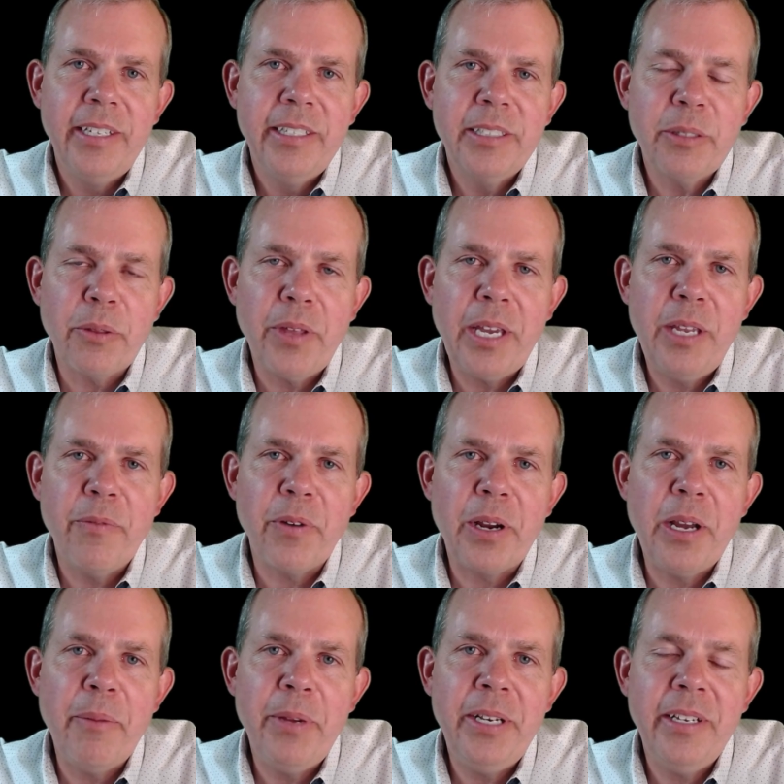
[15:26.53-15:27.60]
So thank you for
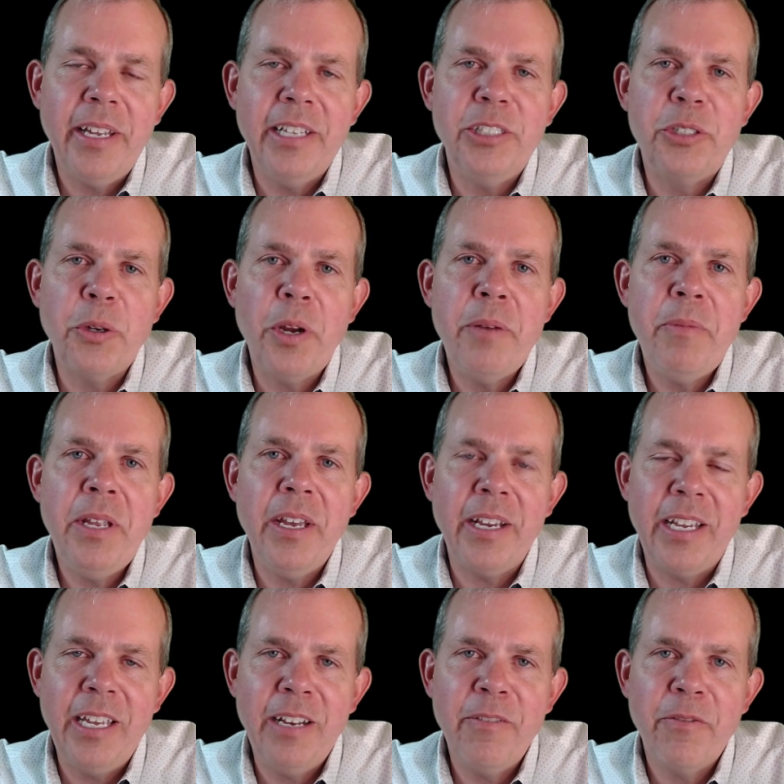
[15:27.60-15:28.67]
coming, and join me
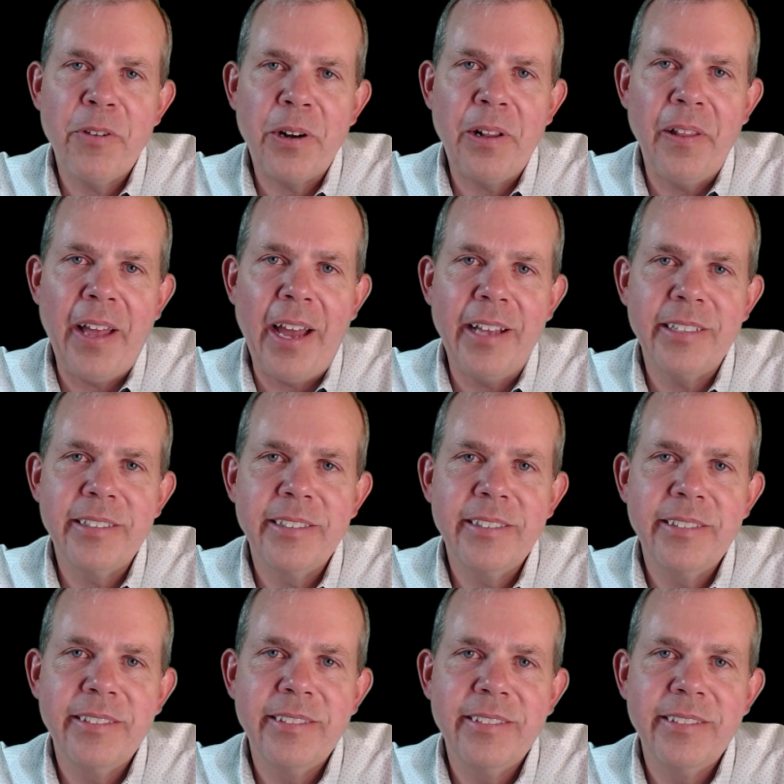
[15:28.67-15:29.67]
again for class.